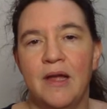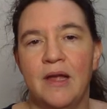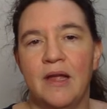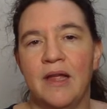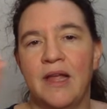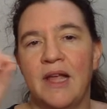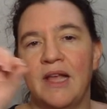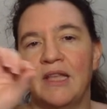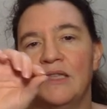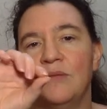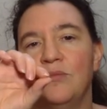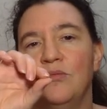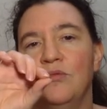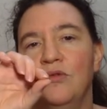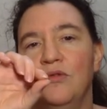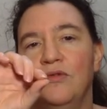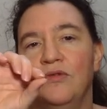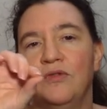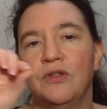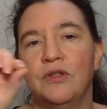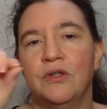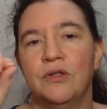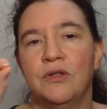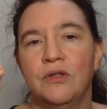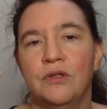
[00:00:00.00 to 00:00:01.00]
gets
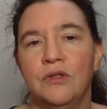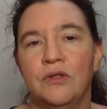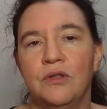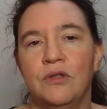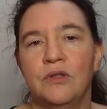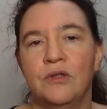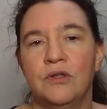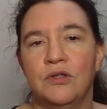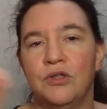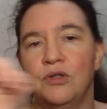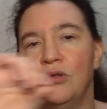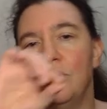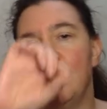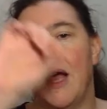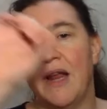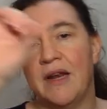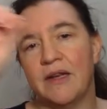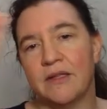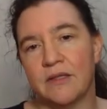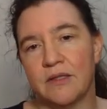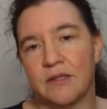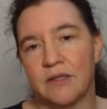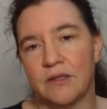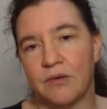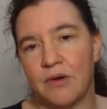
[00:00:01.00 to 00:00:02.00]
moved to
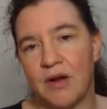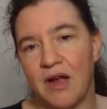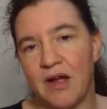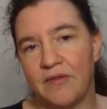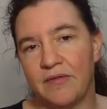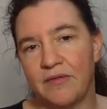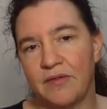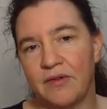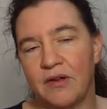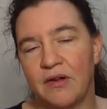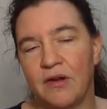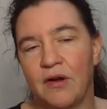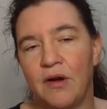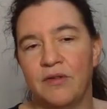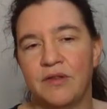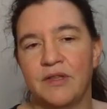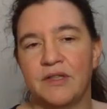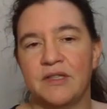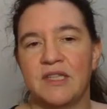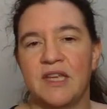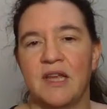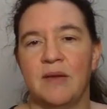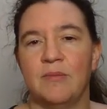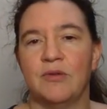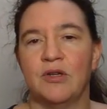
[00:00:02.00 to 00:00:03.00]
Alice's graph on the
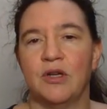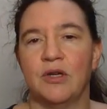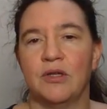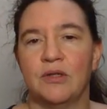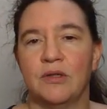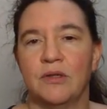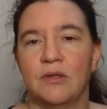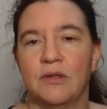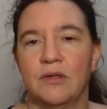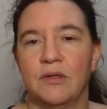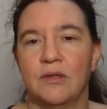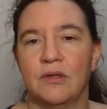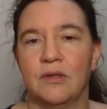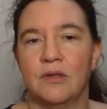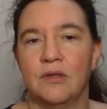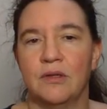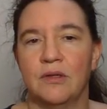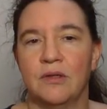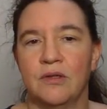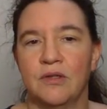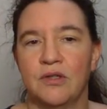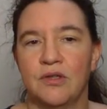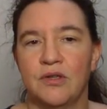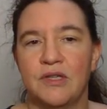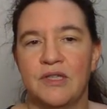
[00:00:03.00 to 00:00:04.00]
same dot.
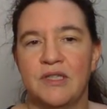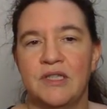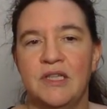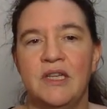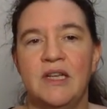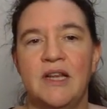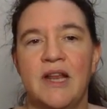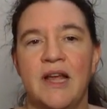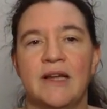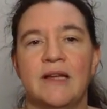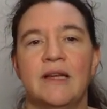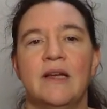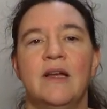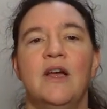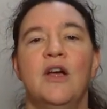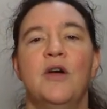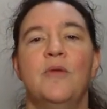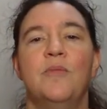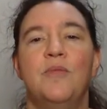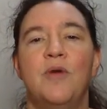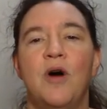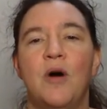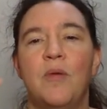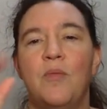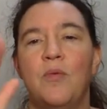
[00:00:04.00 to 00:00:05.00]
So you see like
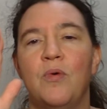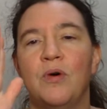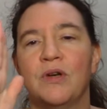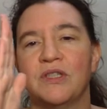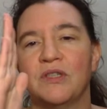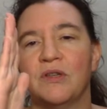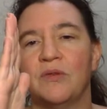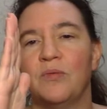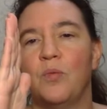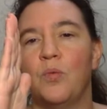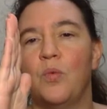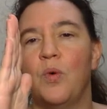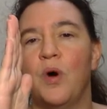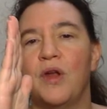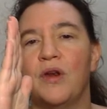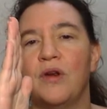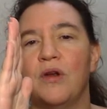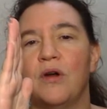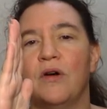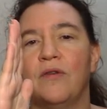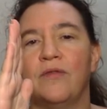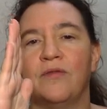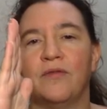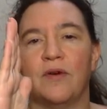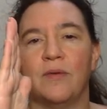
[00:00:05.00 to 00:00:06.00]
Bob was one
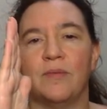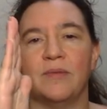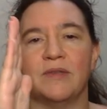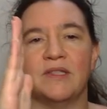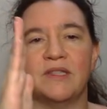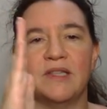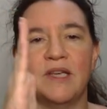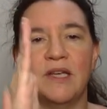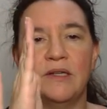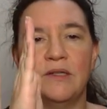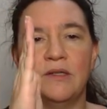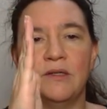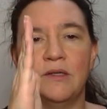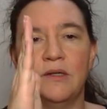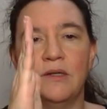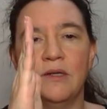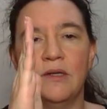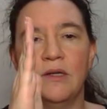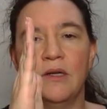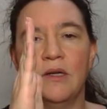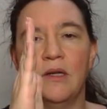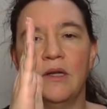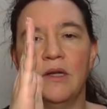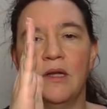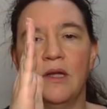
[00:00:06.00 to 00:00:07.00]
off from the center,
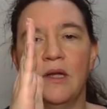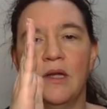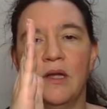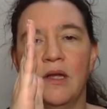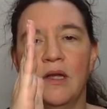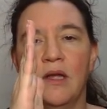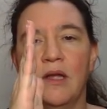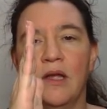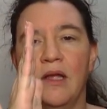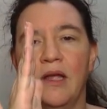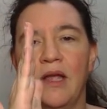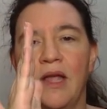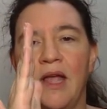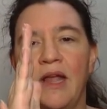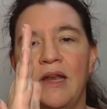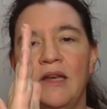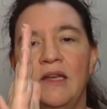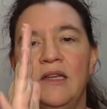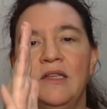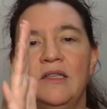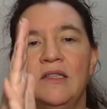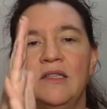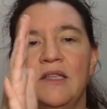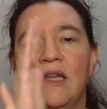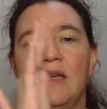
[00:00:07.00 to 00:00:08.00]
and
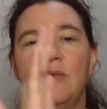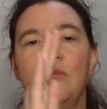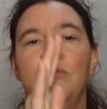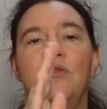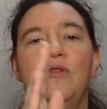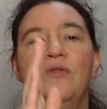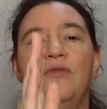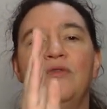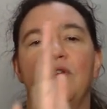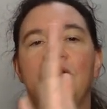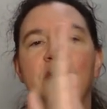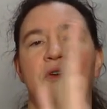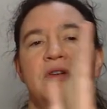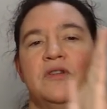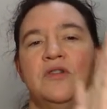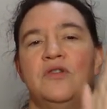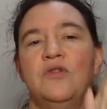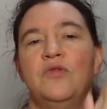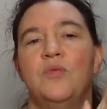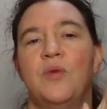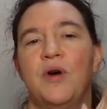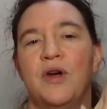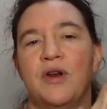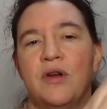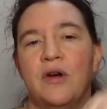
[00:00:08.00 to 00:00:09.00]
he's then moved to
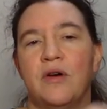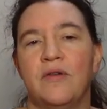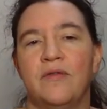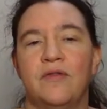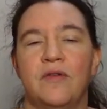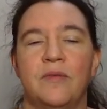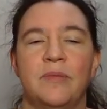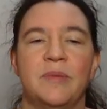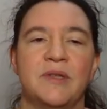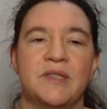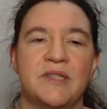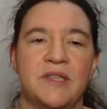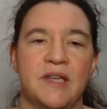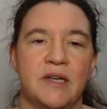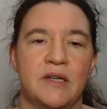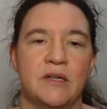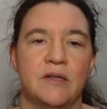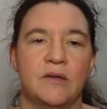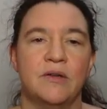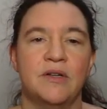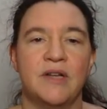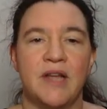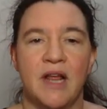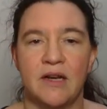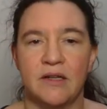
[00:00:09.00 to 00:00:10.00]
one off from the center
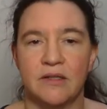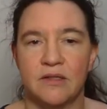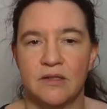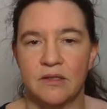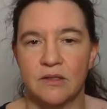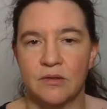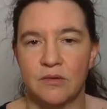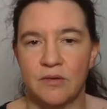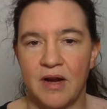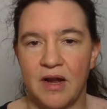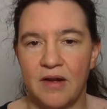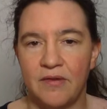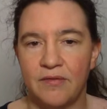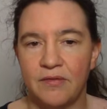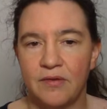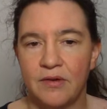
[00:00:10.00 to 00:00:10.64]
on Alice's graph.